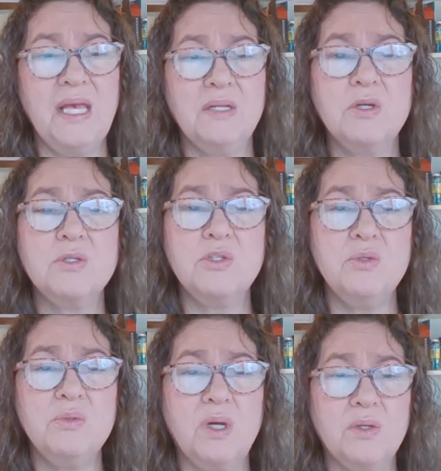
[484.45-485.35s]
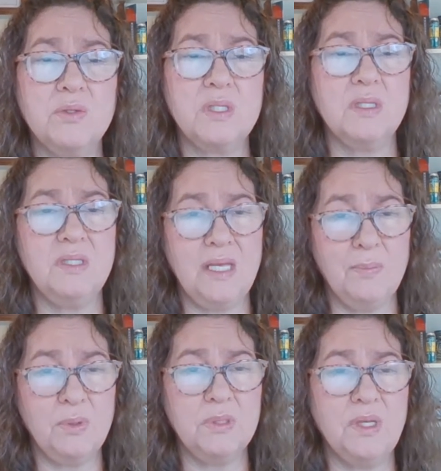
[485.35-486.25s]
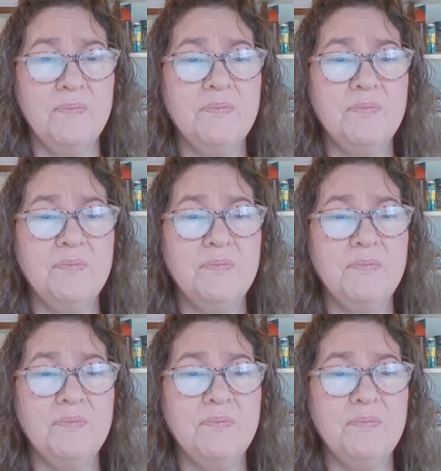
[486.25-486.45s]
and her 2 daughters' samples.